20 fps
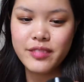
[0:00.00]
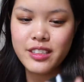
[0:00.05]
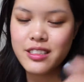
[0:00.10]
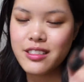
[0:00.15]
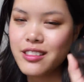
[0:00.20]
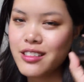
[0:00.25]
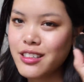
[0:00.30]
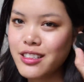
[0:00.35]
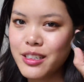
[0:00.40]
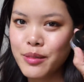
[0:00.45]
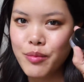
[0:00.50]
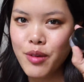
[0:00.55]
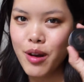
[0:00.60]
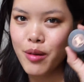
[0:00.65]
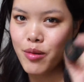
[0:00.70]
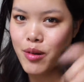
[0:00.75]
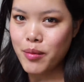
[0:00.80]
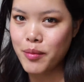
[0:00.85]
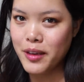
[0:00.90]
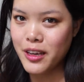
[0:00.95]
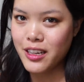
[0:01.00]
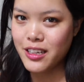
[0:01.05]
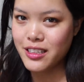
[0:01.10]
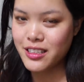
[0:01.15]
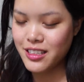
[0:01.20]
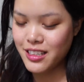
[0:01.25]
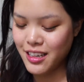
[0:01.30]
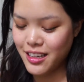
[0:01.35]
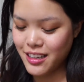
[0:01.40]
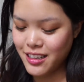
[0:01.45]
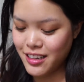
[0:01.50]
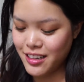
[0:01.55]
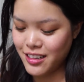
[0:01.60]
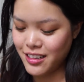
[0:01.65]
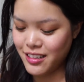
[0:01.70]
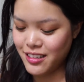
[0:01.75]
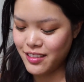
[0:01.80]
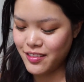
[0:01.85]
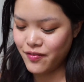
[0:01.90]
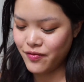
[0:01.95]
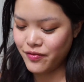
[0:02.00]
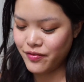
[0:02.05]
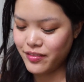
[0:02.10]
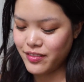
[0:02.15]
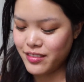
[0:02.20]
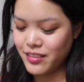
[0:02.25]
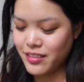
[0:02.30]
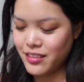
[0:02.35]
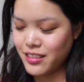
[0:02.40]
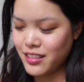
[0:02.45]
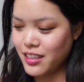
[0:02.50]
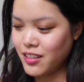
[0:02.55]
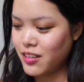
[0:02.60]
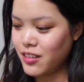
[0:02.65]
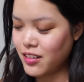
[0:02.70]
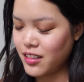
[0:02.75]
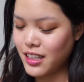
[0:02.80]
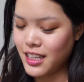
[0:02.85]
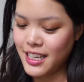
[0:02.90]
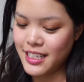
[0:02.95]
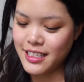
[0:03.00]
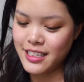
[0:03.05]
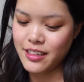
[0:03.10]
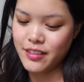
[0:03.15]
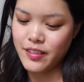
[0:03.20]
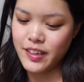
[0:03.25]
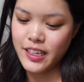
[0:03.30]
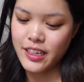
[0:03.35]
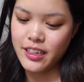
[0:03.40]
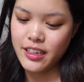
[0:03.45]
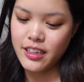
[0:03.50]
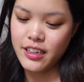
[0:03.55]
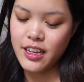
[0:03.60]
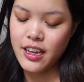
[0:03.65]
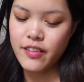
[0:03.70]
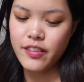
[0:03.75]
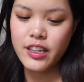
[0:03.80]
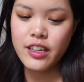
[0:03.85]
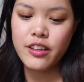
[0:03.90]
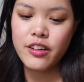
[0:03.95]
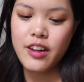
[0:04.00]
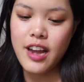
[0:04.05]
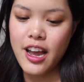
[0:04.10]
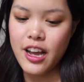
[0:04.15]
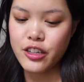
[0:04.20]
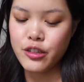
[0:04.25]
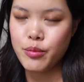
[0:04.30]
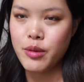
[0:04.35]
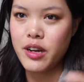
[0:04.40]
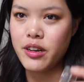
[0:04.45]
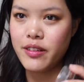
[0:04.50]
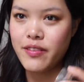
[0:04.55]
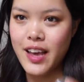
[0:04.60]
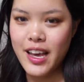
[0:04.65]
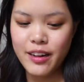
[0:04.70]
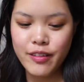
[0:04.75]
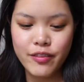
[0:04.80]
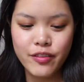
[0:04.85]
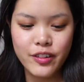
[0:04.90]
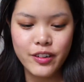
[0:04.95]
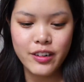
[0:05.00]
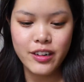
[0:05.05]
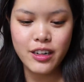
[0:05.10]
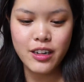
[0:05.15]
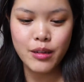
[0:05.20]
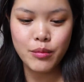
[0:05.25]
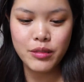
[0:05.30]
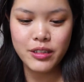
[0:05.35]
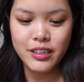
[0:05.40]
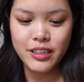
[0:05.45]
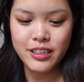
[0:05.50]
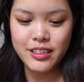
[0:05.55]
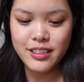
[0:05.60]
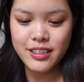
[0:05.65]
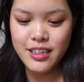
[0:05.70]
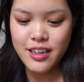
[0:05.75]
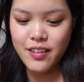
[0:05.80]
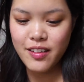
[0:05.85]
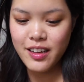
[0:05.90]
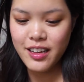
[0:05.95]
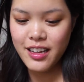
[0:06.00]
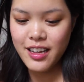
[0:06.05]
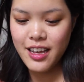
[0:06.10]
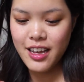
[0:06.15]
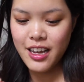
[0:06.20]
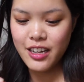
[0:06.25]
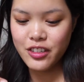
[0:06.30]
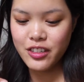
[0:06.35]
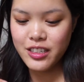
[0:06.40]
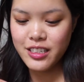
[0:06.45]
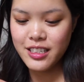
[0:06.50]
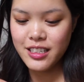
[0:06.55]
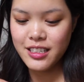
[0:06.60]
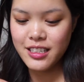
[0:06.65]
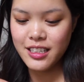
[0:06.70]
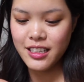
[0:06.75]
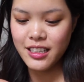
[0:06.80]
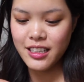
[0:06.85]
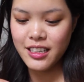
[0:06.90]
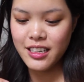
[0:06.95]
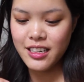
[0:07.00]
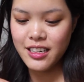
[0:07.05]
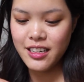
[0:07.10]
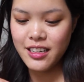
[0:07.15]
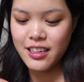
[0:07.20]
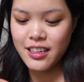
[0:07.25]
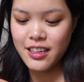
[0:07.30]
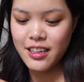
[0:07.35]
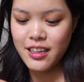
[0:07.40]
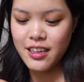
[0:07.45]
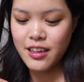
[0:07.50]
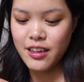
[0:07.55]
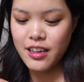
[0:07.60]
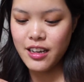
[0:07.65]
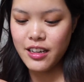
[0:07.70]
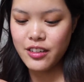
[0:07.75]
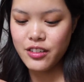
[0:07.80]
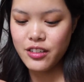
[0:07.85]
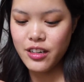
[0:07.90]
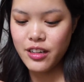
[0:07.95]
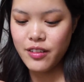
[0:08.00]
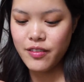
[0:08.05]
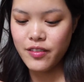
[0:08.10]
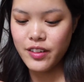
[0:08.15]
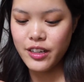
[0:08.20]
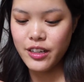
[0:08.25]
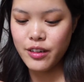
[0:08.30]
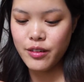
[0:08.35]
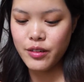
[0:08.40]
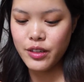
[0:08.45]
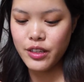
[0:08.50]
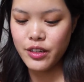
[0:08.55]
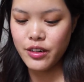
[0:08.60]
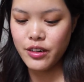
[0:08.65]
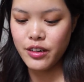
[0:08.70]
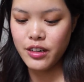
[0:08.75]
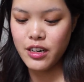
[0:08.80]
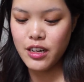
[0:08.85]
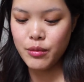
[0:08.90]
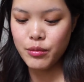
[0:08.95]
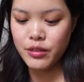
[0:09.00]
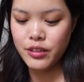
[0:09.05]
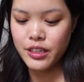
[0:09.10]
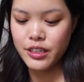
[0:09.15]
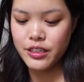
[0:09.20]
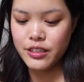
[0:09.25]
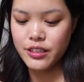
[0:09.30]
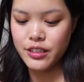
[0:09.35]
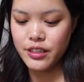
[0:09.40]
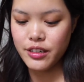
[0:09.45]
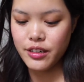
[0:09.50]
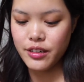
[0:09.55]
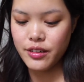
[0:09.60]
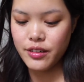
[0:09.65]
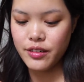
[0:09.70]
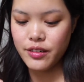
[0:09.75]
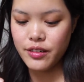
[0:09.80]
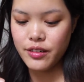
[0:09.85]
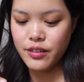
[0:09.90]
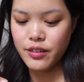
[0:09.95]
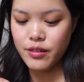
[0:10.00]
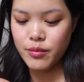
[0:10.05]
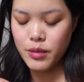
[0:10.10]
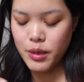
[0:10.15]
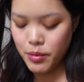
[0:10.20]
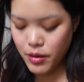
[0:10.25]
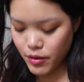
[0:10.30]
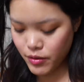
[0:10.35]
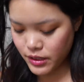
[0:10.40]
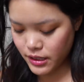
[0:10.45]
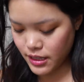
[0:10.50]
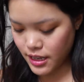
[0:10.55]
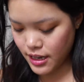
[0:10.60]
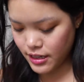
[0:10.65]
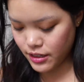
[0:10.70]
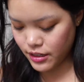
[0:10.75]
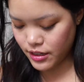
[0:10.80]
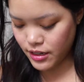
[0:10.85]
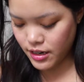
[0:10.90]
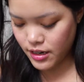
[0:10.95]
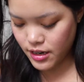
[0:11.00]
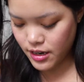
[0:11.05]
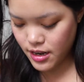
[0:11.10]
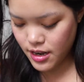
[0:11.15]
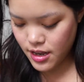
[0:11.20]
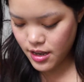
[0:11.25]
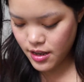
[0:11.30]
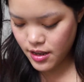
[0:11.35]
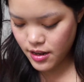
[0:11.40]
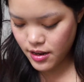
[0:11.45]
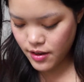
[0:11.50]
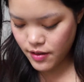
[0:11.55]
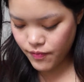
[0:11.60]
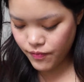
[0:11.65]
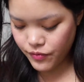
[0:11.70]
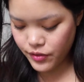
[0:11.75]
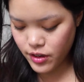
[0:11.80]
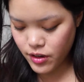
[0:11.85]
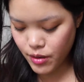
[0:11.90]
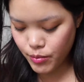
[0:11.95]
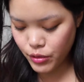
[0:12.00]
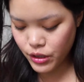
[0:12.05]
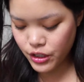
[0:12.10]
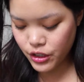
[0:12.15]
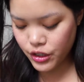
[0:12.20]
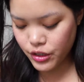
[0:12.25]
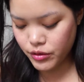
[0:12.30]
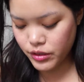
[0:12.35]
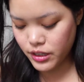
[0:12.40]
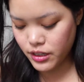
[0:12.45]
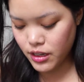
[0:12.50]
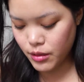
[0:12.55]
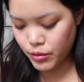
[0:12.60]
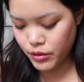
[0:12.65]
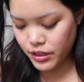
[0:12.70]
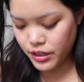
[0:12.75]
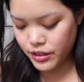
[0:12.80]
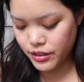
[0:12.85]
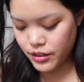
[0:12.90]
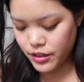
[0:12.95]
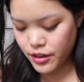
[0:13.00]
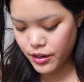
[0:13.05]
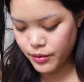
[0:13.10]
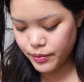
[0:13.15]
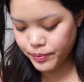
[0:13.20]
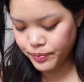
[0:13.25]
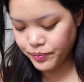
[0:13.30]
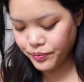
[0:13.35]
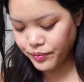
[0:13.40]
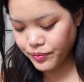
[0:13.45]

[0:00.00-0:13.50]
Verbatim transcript: This is the Dip Brow Pomade. It's like a cult classic, right? I have the color ash brown. I've had it for a couple years now. Actually, Cecilia, I shot a video with her a couple years ago. maybe it was last year. No, I'm pretty sure it was a couple years ago.